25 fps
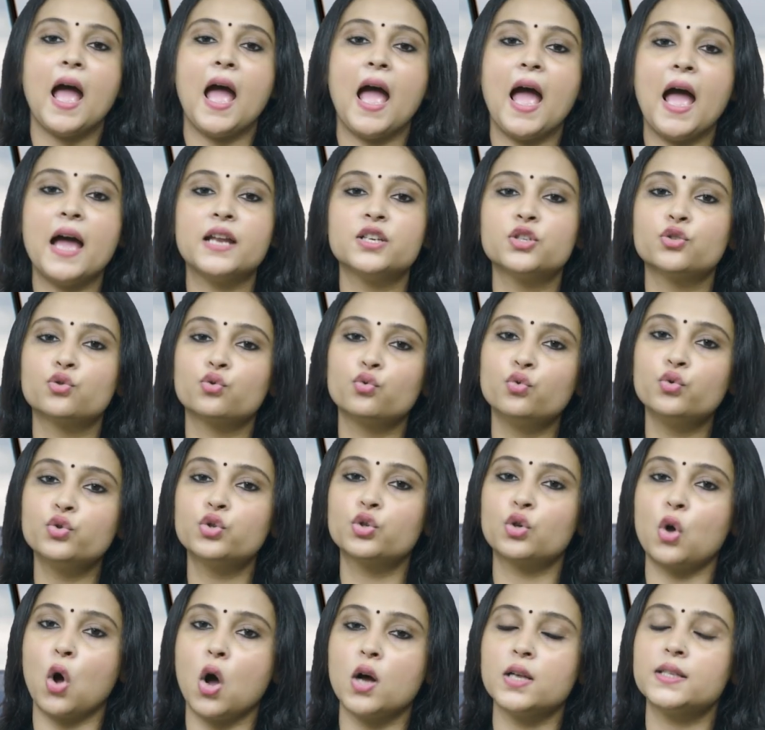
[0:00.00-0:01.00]
and
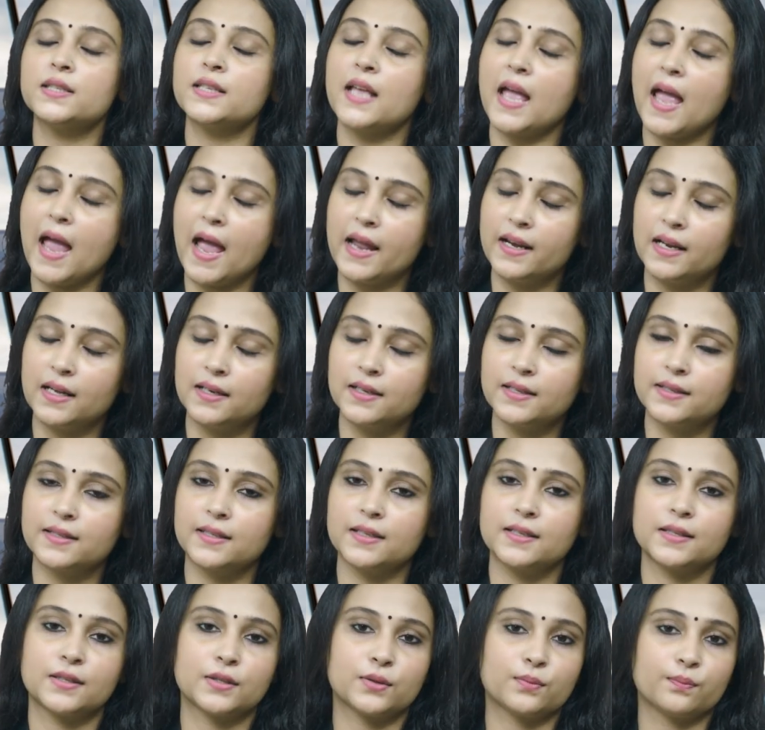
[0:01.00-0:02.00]
root cause
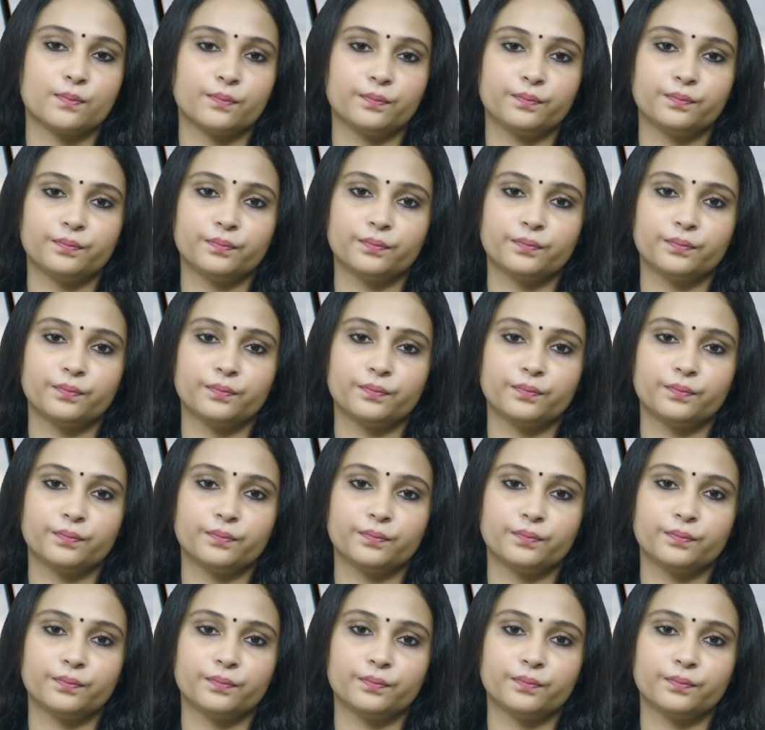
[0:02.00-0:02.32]
analysis.